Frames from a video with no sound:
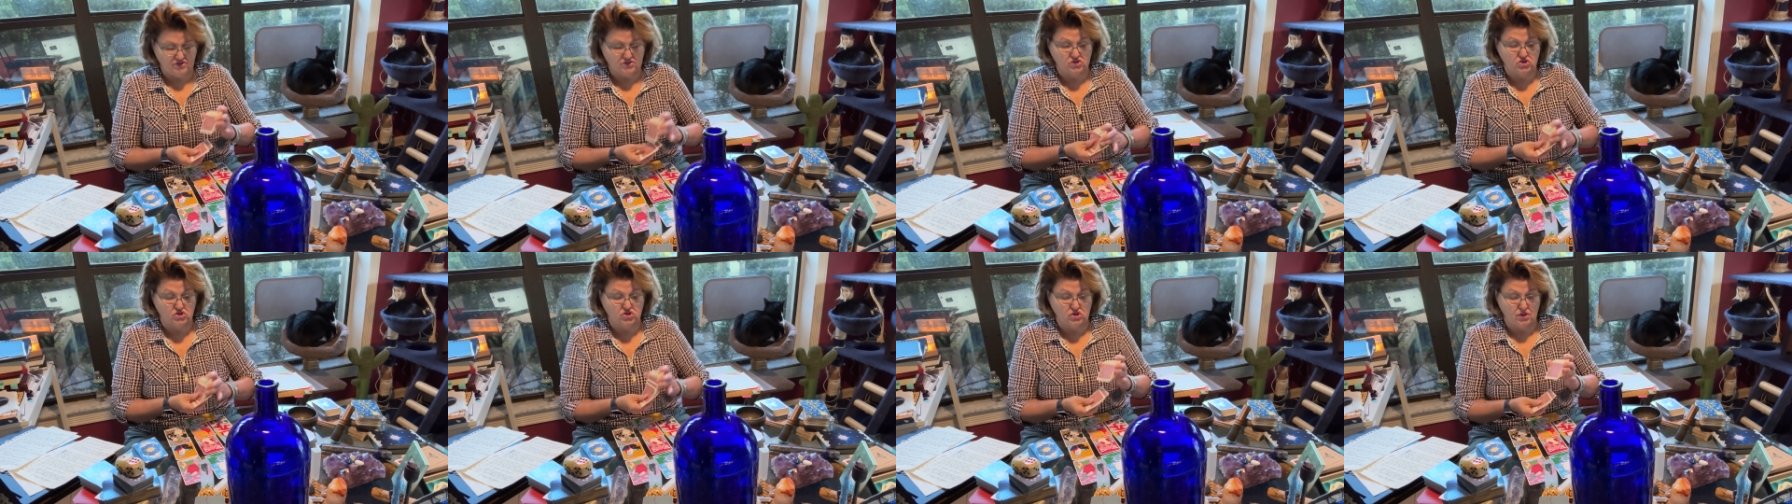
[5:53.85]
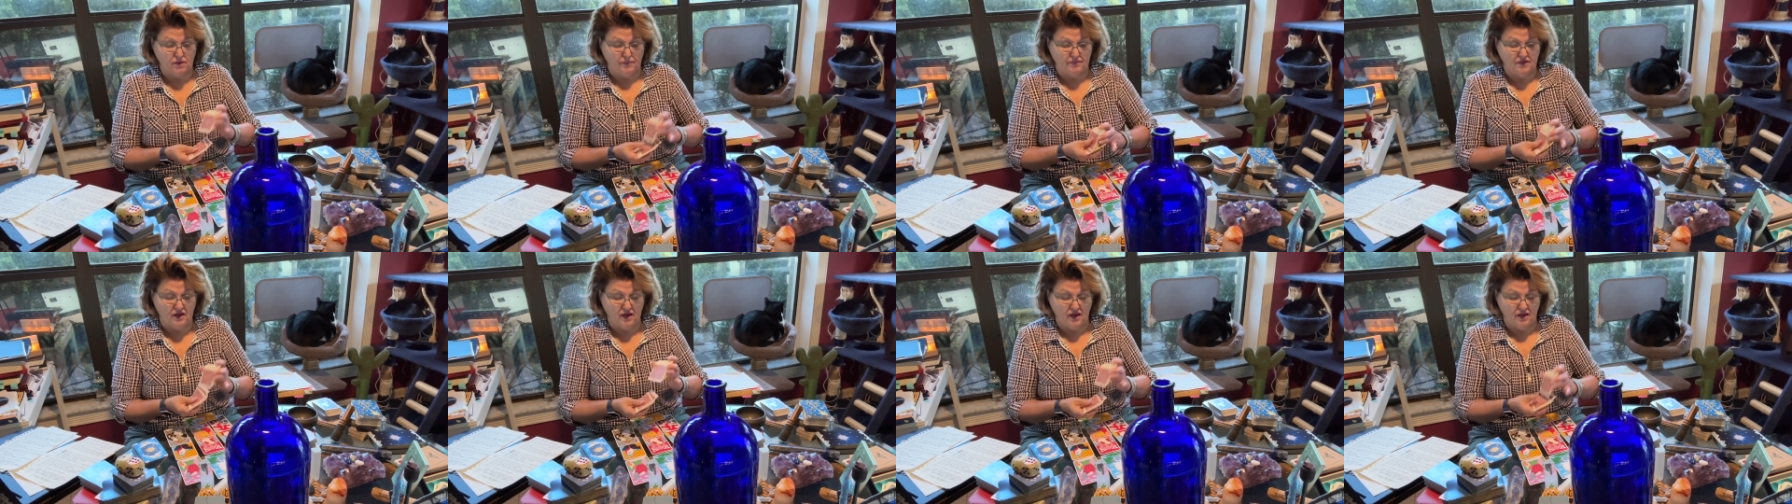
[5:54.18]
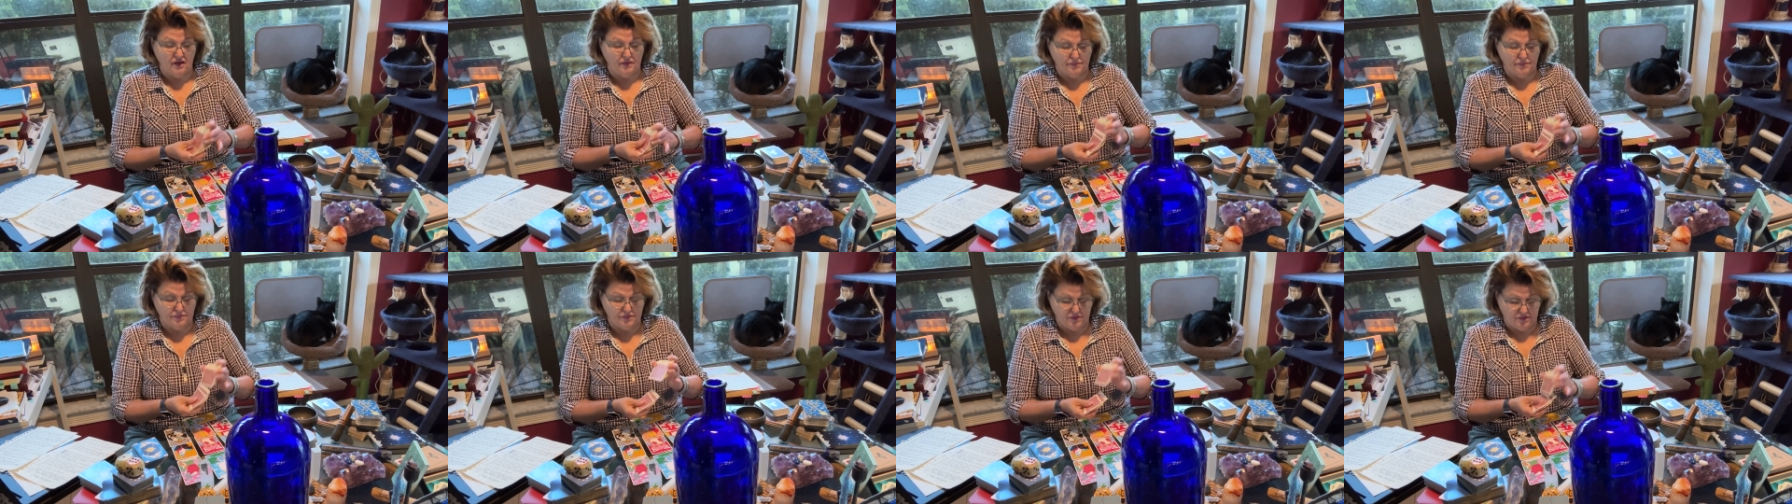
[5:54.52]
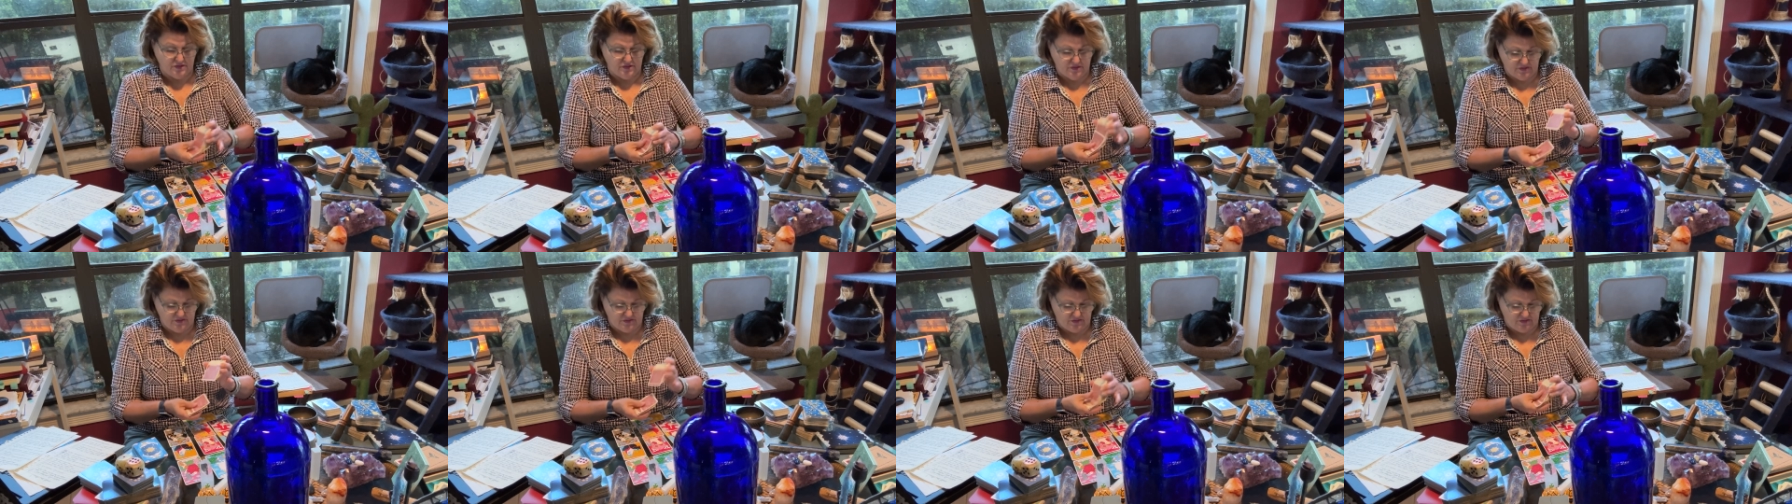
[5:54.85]
Gemini,
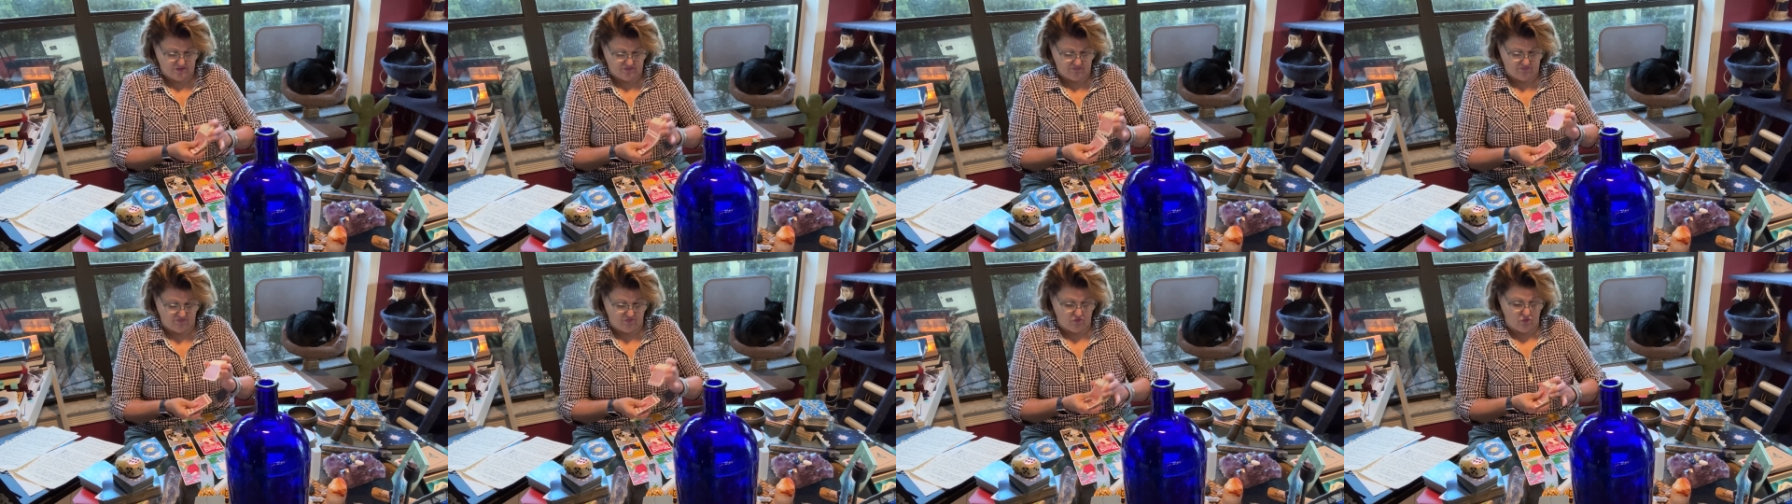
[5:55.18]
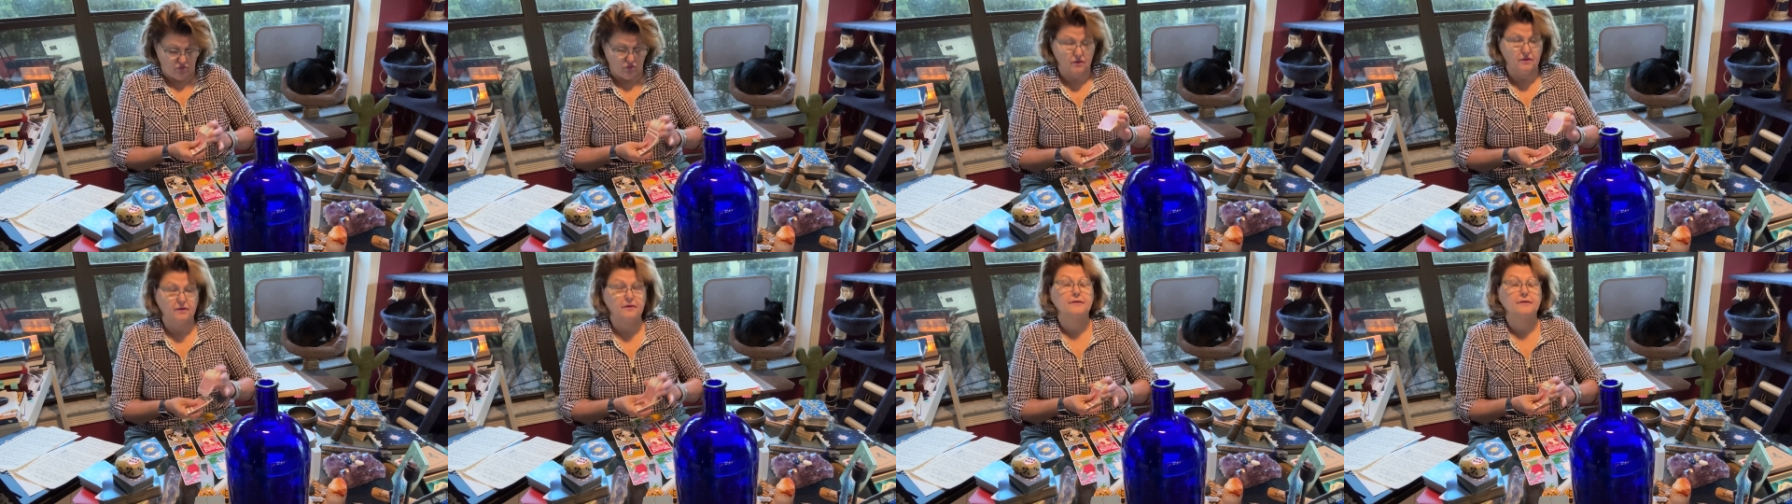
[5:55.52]
please, for